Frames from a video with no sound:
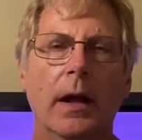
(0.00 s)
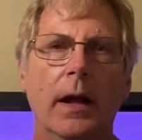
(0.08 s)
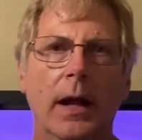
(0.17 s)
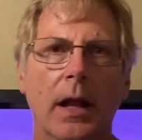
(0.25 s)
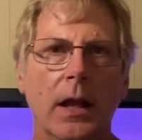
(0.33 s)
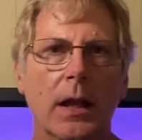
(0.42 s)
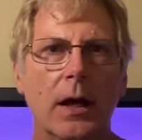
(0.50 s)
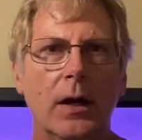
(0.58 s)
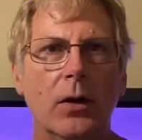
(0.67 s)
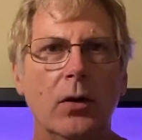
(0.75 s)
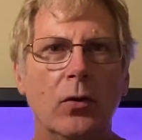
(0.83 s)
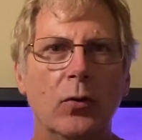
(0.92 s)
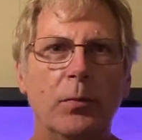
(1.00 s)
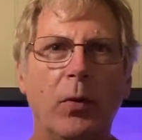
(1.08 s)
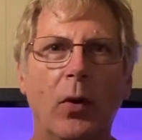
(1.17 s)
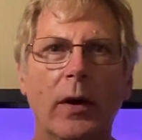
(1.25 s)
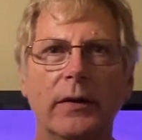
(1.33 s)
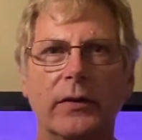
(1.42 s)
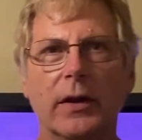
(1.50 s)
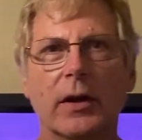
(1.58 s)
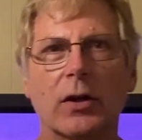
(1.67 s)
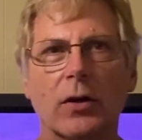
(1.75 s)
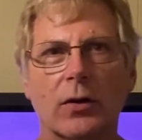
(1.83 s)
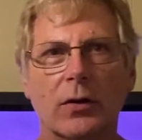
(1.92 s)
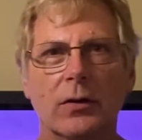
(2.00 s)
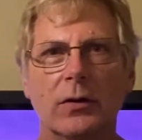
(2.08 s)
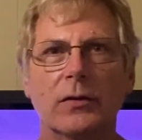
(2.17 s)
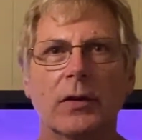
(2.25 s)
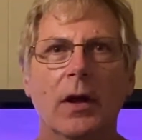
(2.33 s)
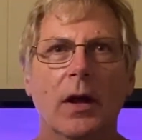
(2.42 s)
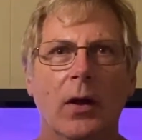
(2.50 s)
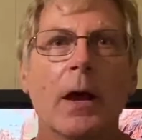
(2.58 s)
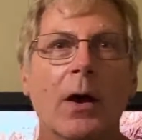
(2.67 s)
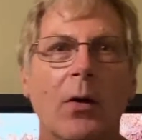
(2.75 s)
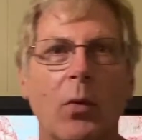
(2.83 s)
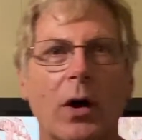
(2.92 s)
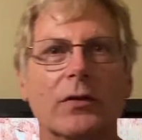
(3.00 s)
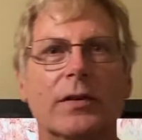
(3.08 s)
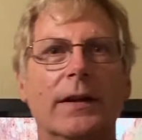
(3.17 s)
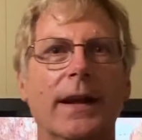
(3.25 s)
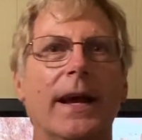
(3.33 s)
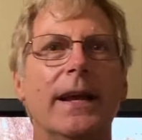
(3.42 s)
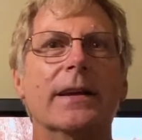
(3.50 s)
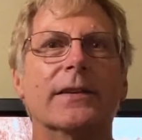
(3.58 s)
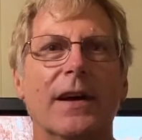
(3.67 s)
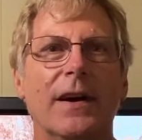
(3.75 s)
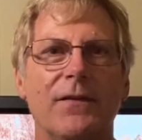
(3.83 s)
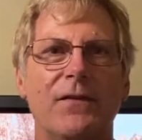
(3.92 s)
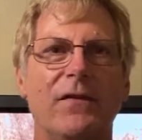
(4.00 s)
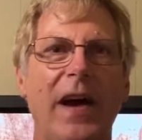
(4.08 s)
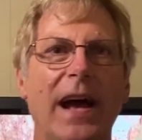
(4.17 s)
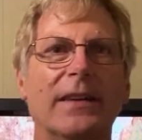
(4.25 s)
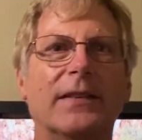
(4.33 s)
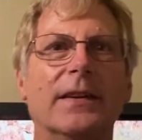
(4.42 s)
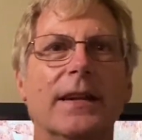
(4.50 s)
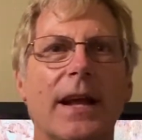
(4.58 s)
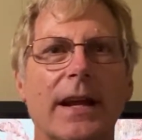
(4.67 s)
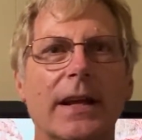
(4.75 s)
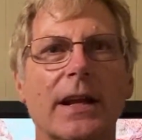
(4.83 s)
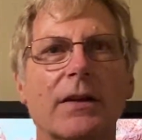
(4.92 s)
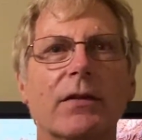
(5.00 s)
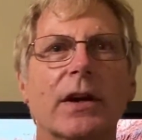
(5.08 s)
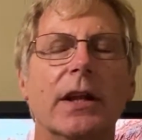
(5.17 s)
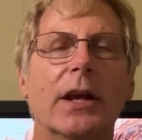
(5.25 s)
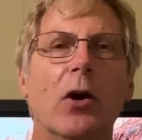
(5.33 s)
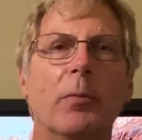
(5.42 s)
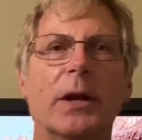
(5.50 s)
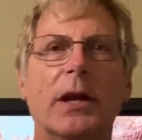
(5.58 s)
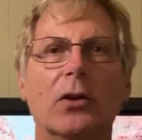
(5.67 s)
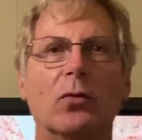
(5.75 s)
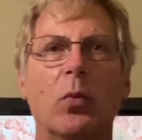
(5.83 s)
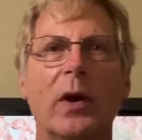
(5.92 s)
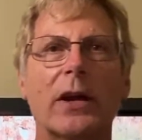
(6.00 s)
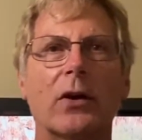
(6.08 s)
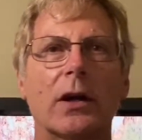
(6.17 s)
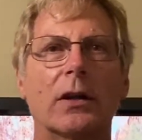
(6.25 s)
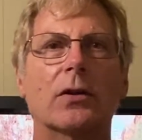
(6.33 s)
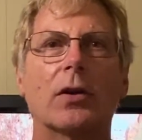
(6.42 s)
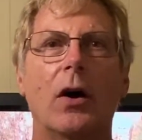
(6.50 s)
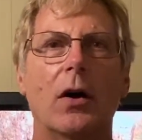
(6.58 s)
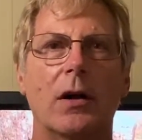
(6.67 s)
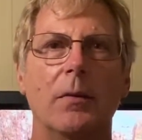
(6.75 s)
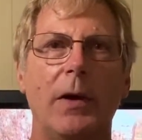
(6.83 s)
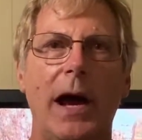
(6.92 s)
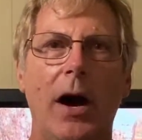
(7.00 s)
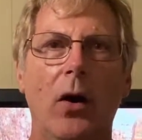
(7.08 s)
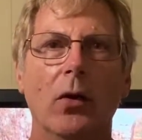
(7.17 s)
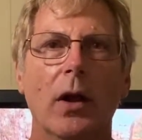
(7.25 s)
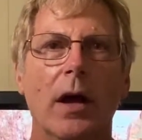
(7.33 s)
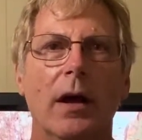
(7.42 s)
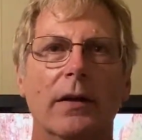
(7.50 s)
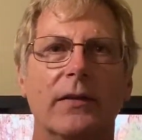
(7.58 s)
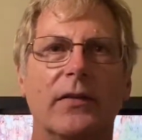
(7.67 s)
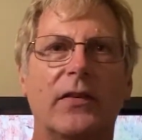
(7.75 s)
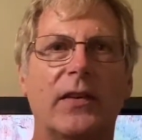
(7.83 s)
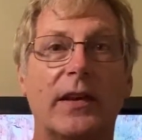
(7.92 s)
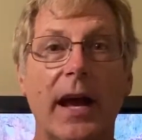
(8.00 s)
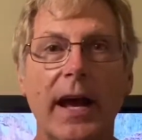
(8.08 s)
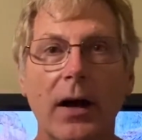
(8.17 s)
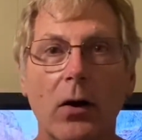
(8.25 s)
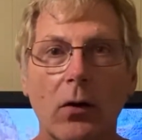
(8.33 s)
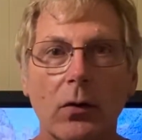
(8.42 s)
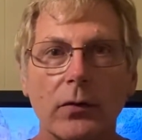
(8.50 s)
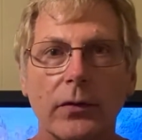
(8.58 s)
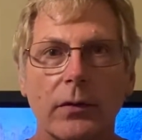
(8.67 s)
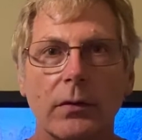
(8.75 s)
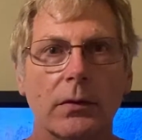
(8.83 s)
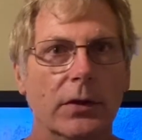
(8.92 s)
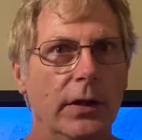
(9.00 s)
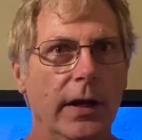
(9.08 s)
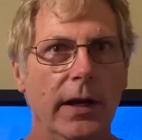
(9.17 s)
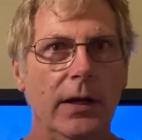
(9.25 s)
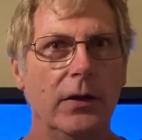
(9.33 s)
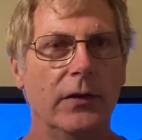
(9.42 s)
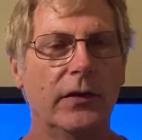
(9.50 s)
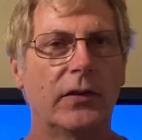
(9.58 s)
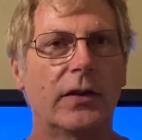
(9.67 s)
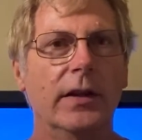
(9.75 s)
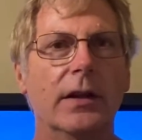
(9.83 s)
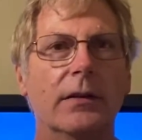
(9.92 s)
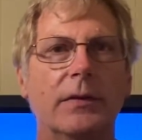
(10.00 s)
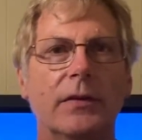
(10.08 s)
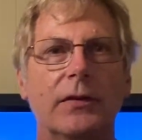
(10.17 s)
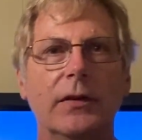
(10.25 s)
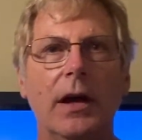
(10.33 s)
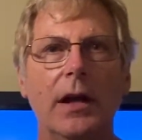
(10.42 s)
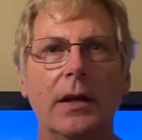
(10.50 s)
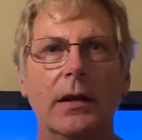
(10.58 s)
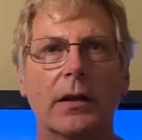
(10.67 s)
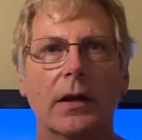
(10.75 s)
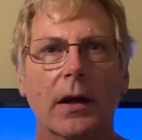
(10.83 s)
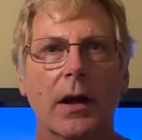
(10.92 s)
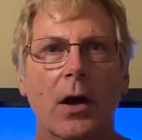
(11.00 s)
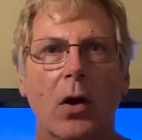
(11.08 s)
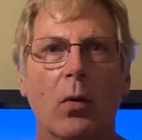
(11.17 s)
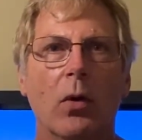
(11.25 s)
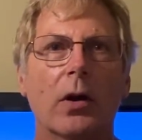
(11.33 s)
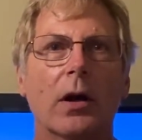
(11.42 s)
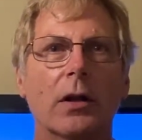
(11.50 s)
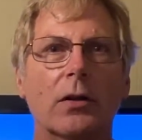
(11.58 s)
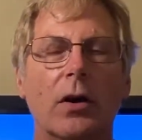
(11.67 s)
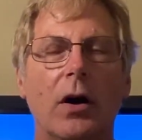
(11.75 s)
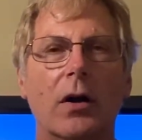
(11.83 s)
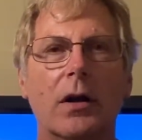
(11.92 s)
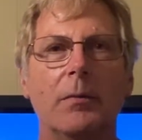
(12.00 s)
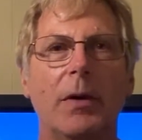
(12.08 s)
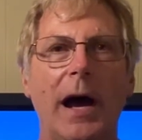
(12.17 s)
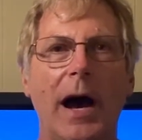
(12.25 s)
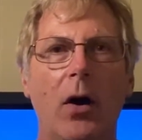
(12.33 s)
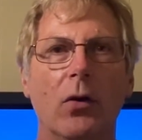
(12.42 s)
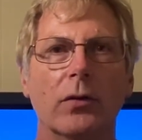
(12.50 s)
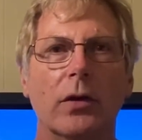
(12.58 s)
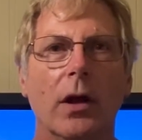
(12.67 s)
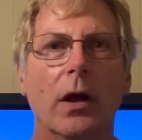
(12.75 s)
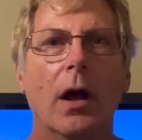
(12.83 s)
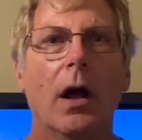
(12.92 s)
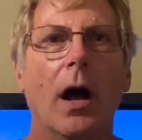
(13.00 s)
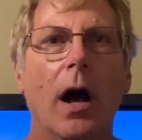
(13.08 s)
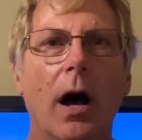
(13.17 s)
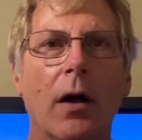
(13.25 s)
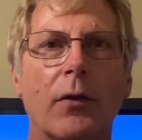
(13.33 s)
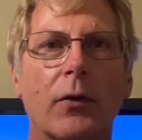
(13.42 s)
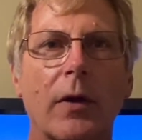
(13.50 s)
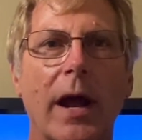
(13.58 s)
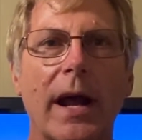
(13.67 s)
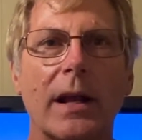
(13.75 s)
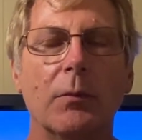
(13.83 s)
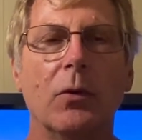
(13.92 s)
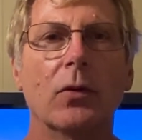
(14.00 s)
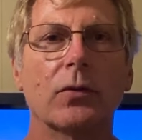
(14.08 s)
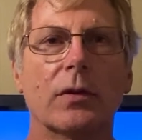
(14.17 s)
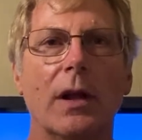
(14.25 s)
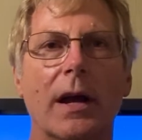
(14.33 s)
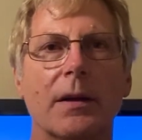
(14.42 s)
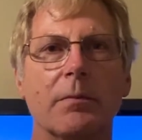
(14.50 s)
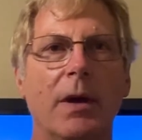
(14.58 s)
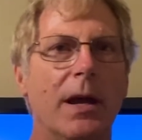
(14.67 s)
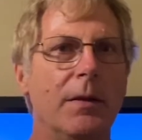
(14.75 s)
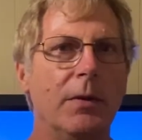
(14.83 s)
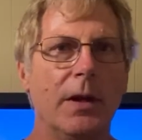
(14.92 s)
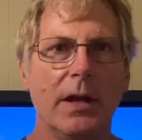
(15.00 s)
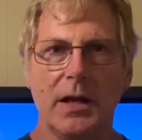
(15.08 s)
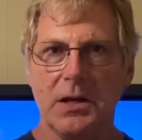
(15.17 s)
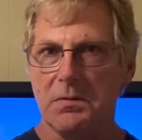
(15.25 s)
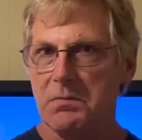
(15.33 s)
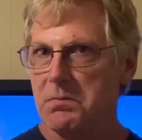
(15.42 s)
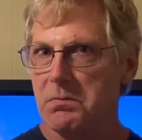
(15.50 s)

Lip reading: Hello, boys and girls. Well, today is a fascinating video because we are going to talk about scales. Yeah, the skin of a snake. We're going to talk about other animals like maybe